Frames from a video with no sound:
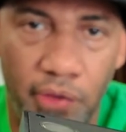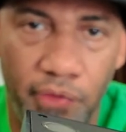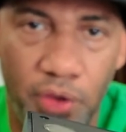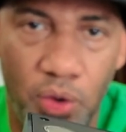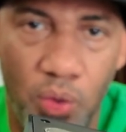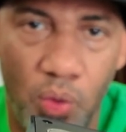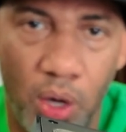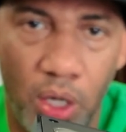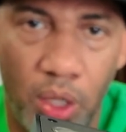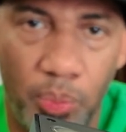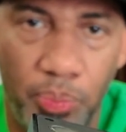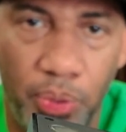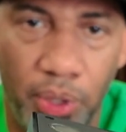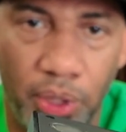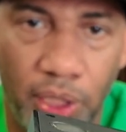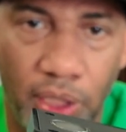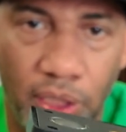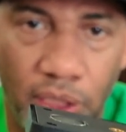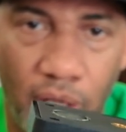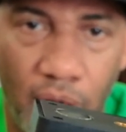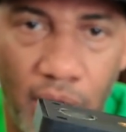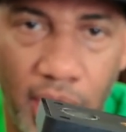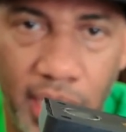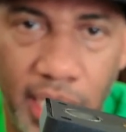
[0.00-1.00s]
if you want to put
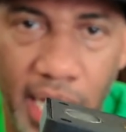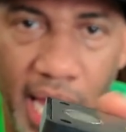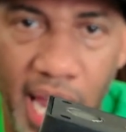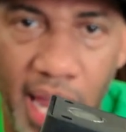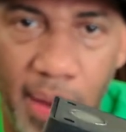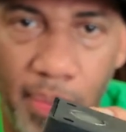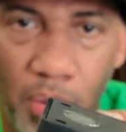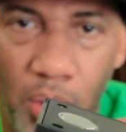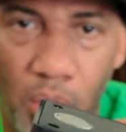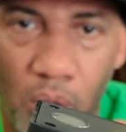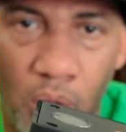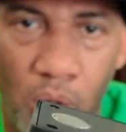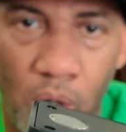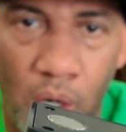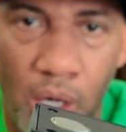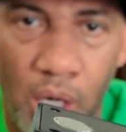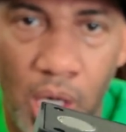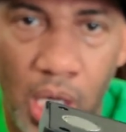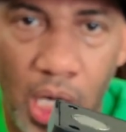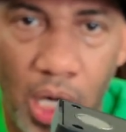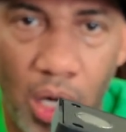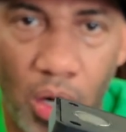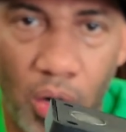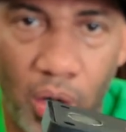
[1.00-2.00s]
this on a table
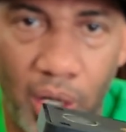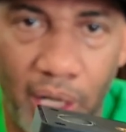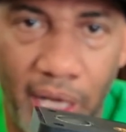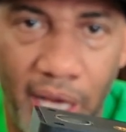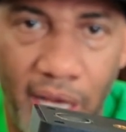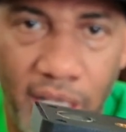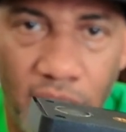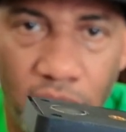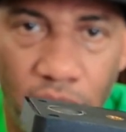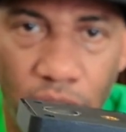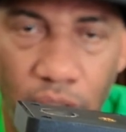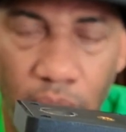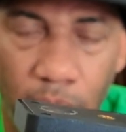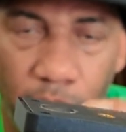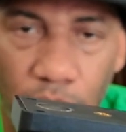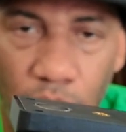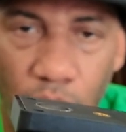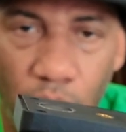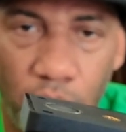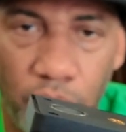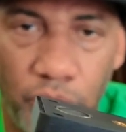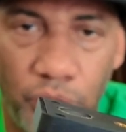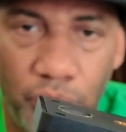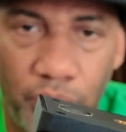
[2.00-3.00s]
or a ledge of some
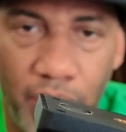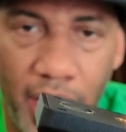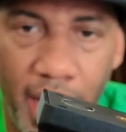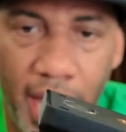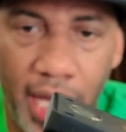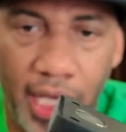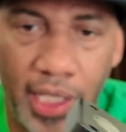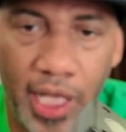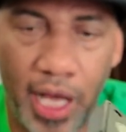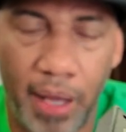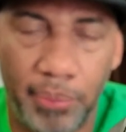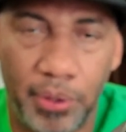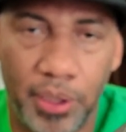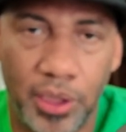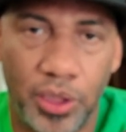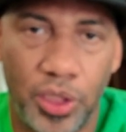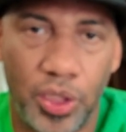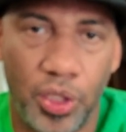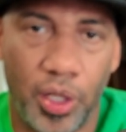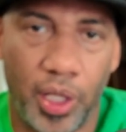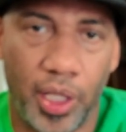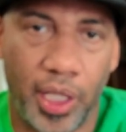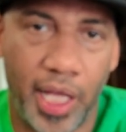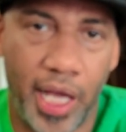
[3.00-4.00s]
sort, you can clamp this
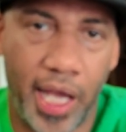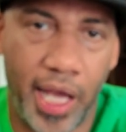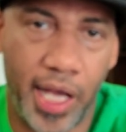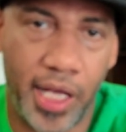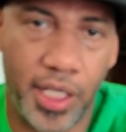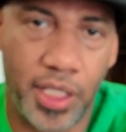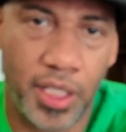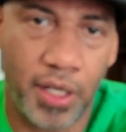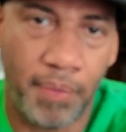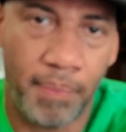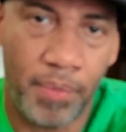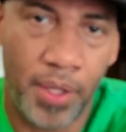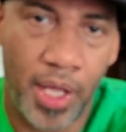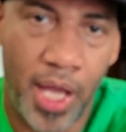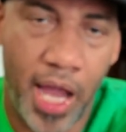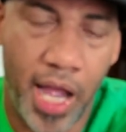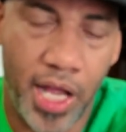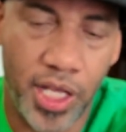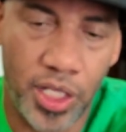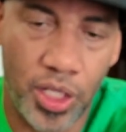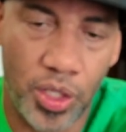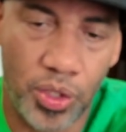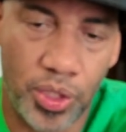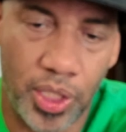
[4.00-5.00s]
to a ledge
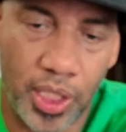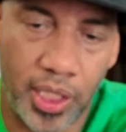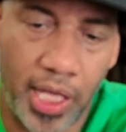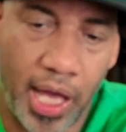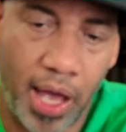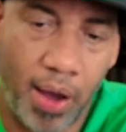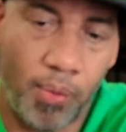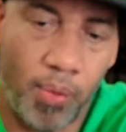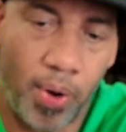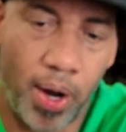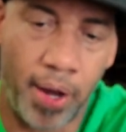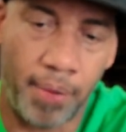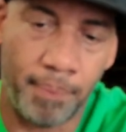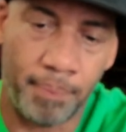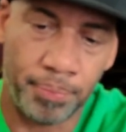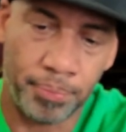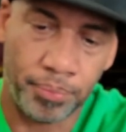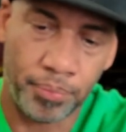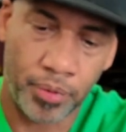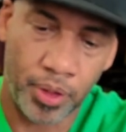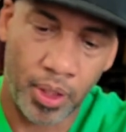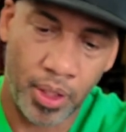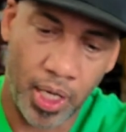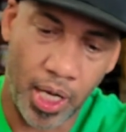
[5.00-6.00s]
and use it that way.
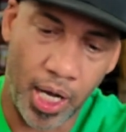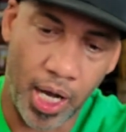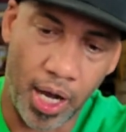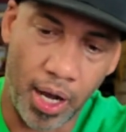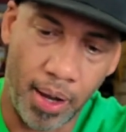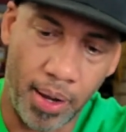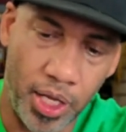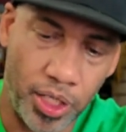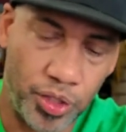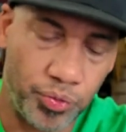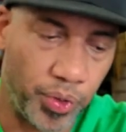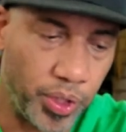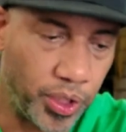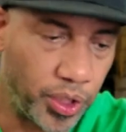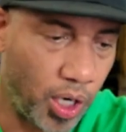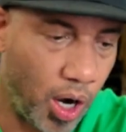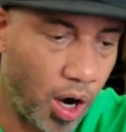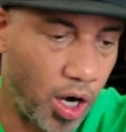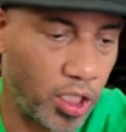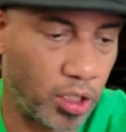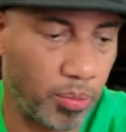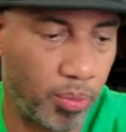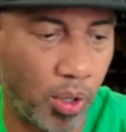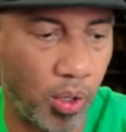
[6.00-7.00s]
It's
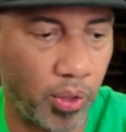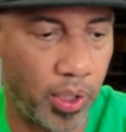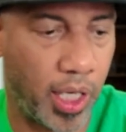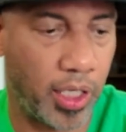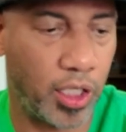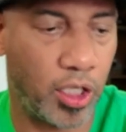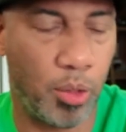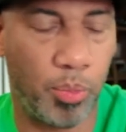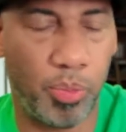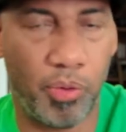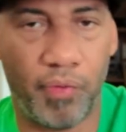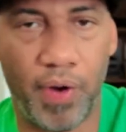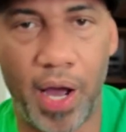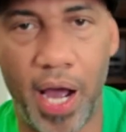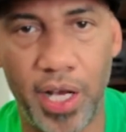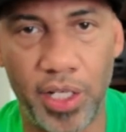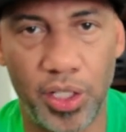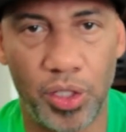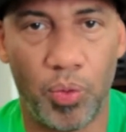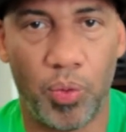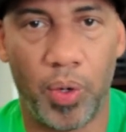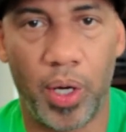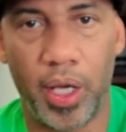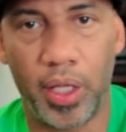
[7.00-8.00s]
rechargeable. They do
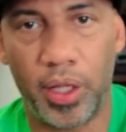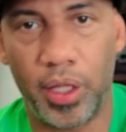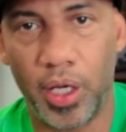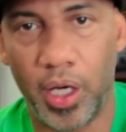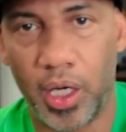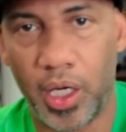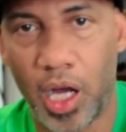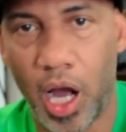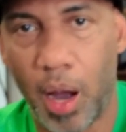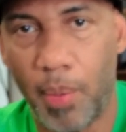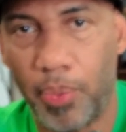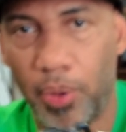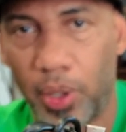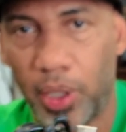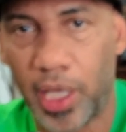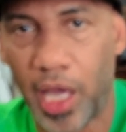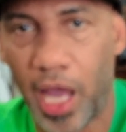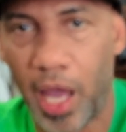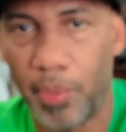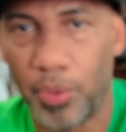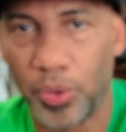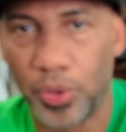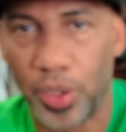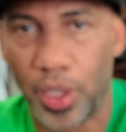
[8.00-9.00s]
provide you with a couple of
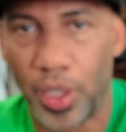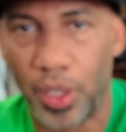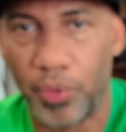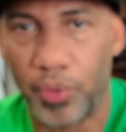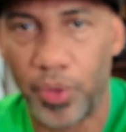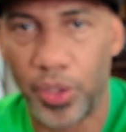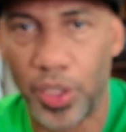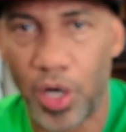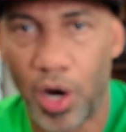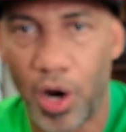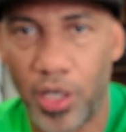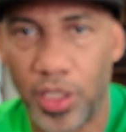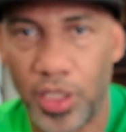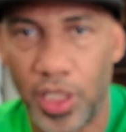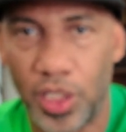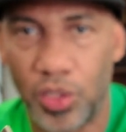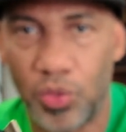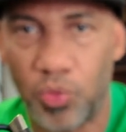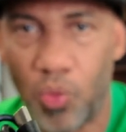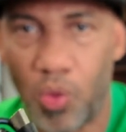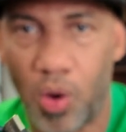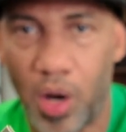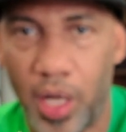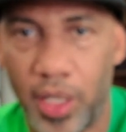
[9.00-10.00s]
cables here to recharge
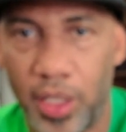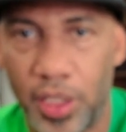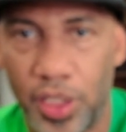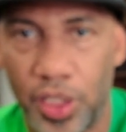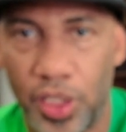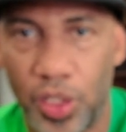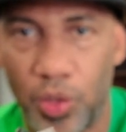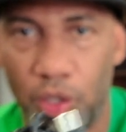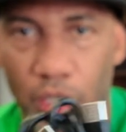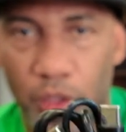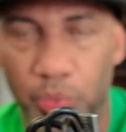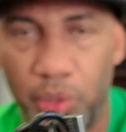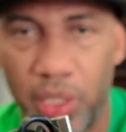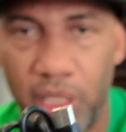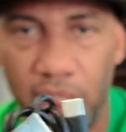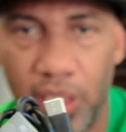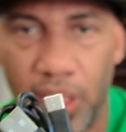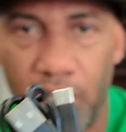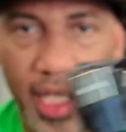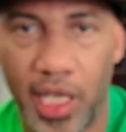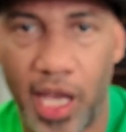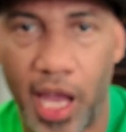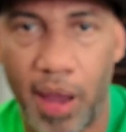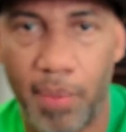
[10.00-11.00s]
each one. It's a
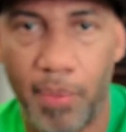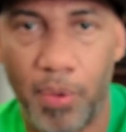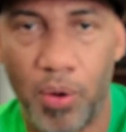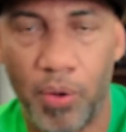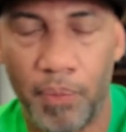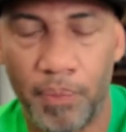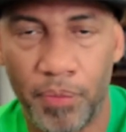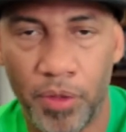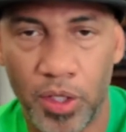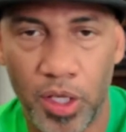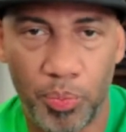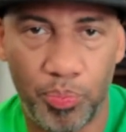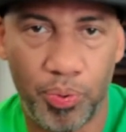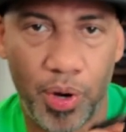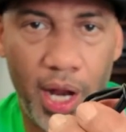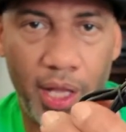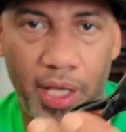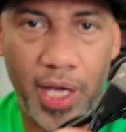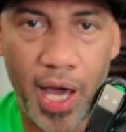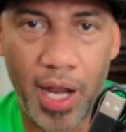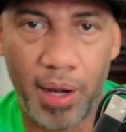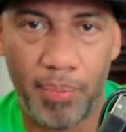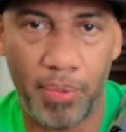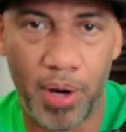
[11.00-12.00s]
USB-C cable. You
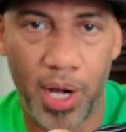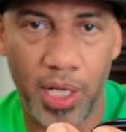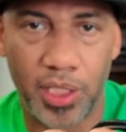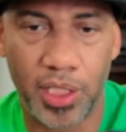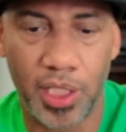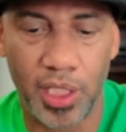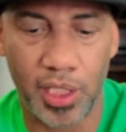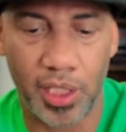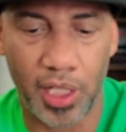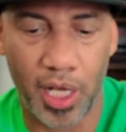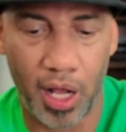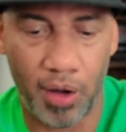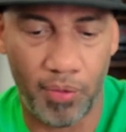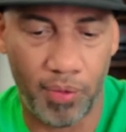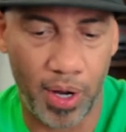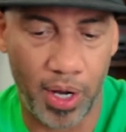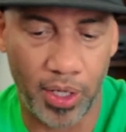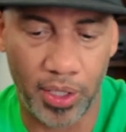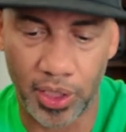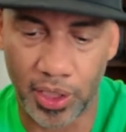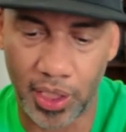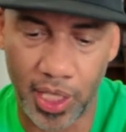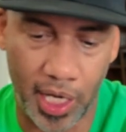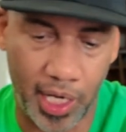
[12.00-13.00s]
probably got a bunch of these laying
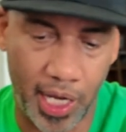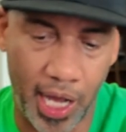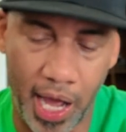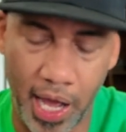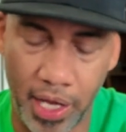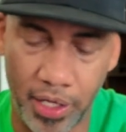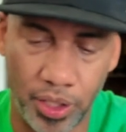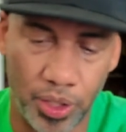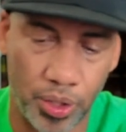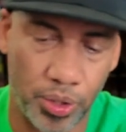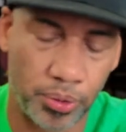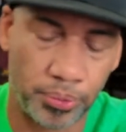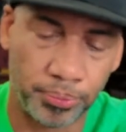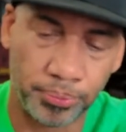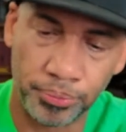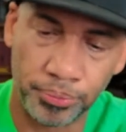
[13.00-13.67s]
around just like I do.